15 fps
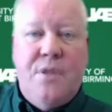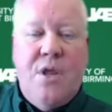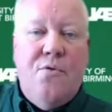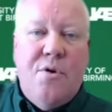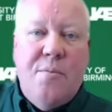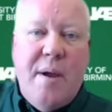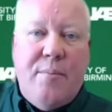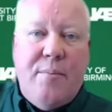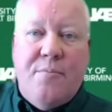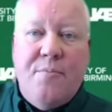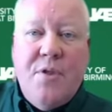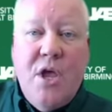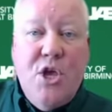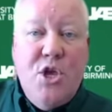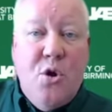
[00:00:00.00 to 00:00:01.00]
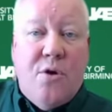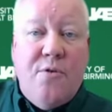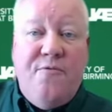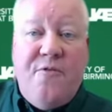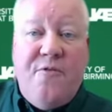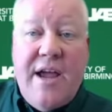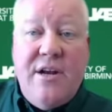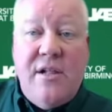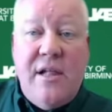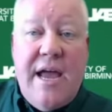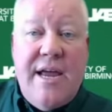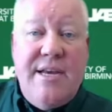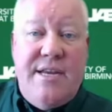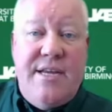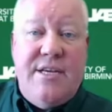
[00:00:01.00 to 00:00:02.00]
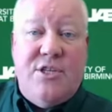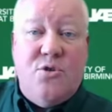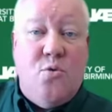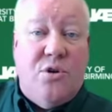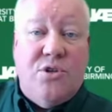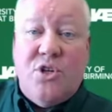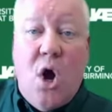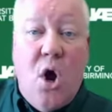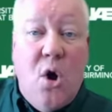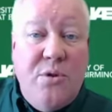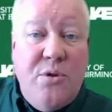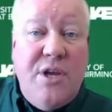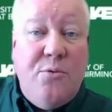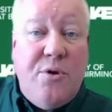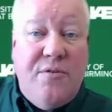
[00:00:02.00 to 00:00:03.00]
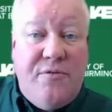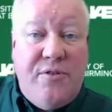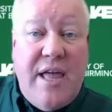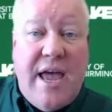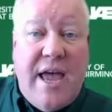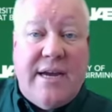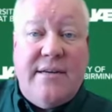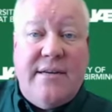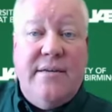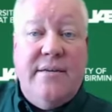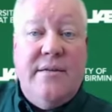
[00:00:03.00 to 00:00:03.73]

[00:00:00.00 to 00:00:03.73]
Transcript: Remember, your final IDEA scores only reflect